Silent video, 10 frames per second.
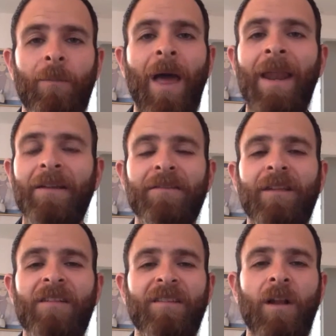I'm not
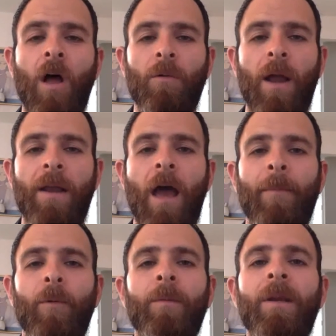exercising at all right now,
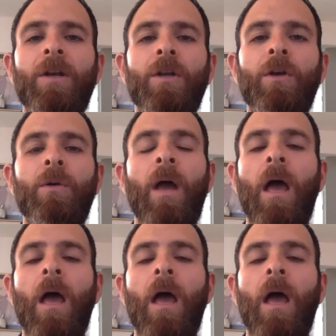but what I'm going to do